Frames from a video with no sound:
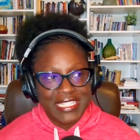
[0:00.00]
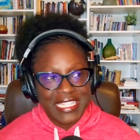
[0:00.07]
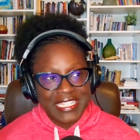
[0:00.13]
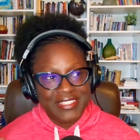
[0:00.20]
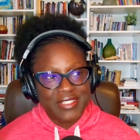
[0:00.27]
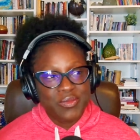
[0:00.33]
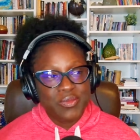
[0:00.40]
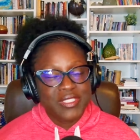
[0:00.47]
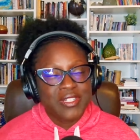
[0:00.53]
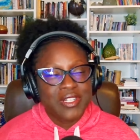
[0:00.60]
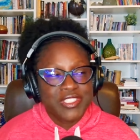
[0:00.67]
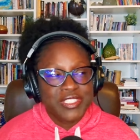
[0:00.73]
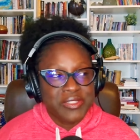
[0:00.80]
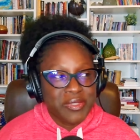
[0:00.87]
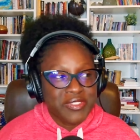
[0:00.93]
Like
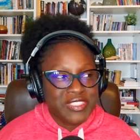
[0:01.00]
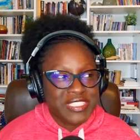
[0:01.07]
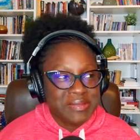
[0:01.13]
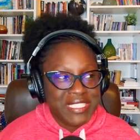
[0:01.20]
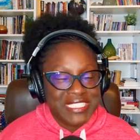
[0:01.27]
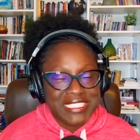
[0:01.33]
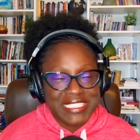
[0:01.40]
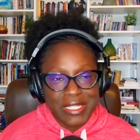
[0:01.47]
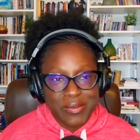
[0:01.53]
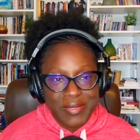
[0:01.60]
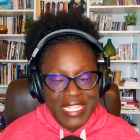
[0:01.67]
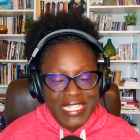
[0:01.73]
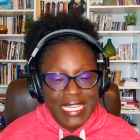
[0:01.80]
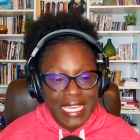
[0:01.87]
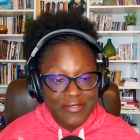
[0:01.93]
ulterior motives makes it sound
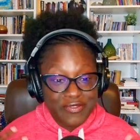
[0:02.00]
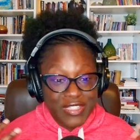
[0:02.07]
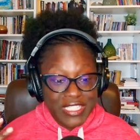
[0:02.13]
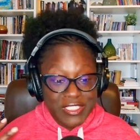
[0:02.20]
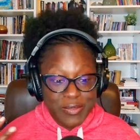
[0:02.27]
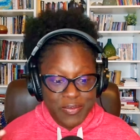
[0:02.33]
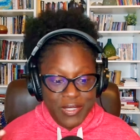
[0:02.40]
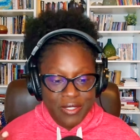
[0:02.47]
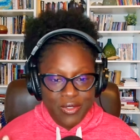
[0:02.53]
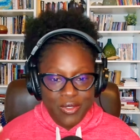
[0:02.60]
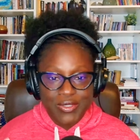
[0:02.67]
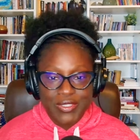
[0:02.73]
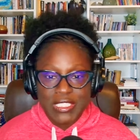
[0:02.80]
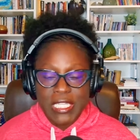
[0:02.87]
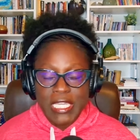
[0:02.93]
bad. I have these big
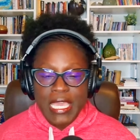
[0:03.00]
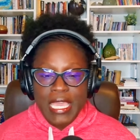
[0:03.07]
goals.